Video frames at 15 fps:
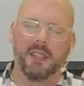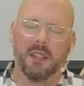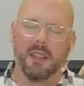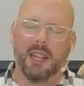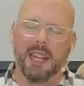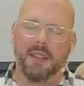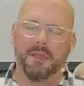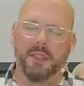in
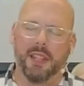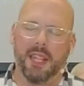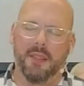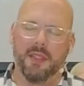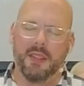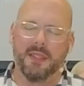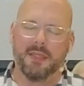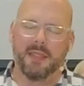our life and
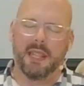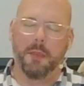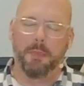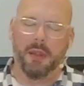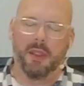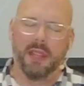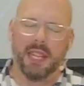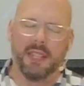give us the
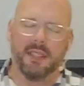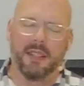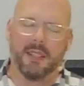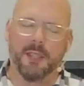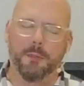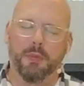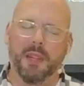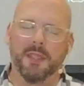ability to
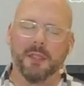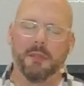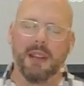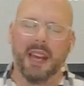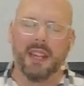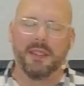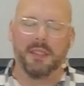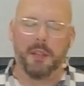express
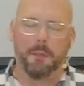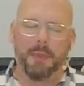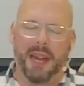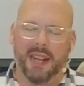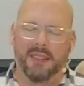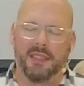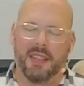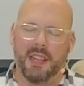gratitude
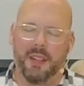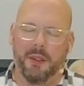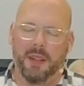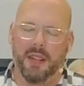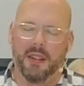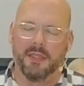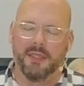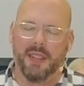back to you
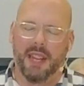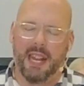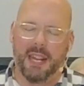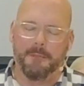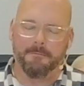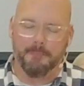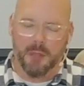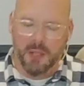here today.
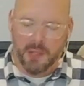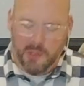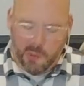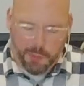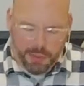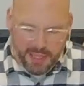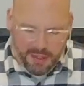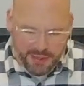
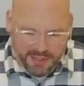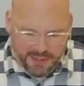For all